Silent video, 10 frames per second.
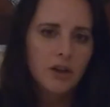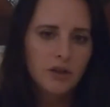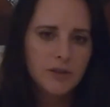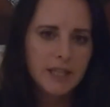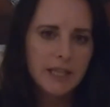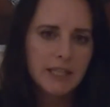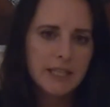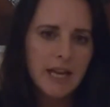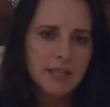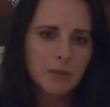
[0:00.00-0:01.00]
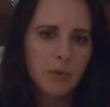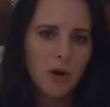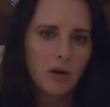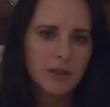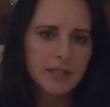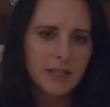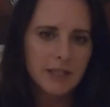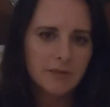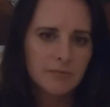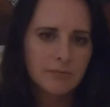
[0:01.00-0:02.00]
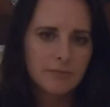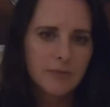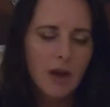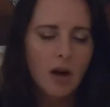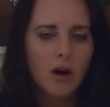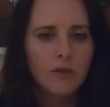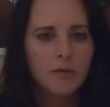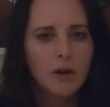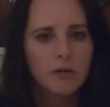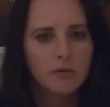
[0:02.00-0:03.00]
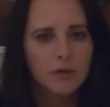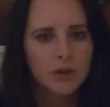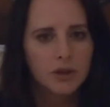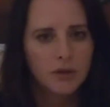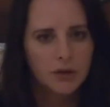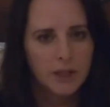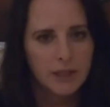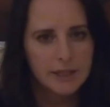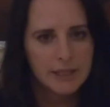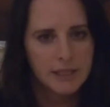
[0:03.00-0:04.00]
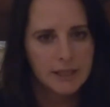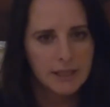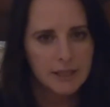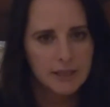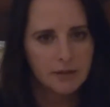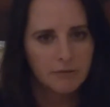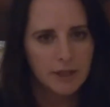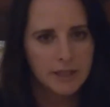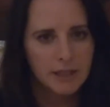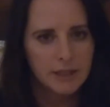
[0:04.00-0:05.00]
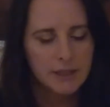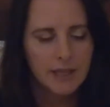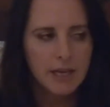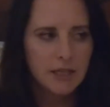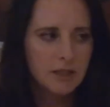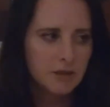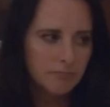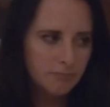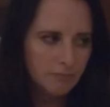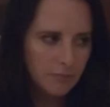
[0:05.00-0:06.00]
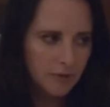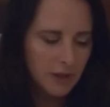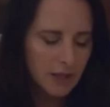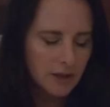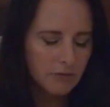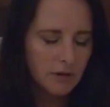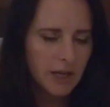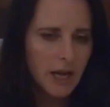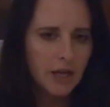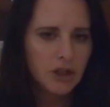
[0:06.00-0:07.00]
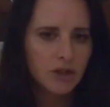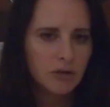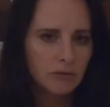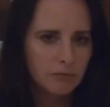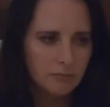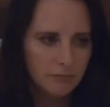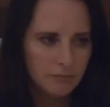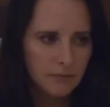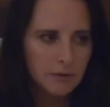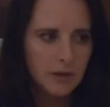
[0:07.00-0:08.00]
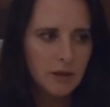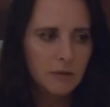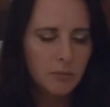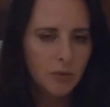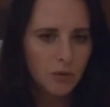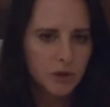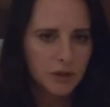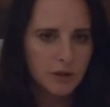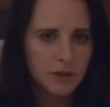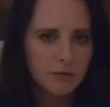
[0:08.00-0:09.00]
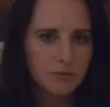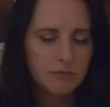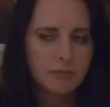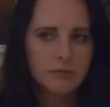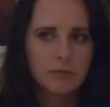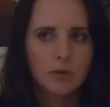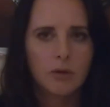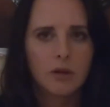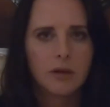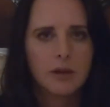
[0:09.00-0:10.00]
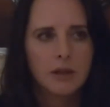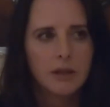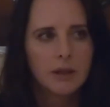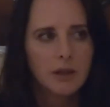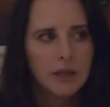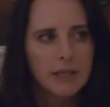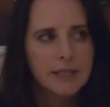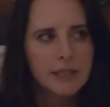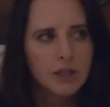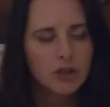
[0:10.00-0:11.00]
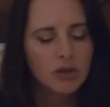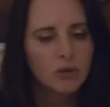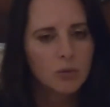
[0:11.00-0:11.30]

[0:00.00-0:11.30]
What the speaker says: New Zealand has a policy of returning citizens and residents and the other occasional important, more essential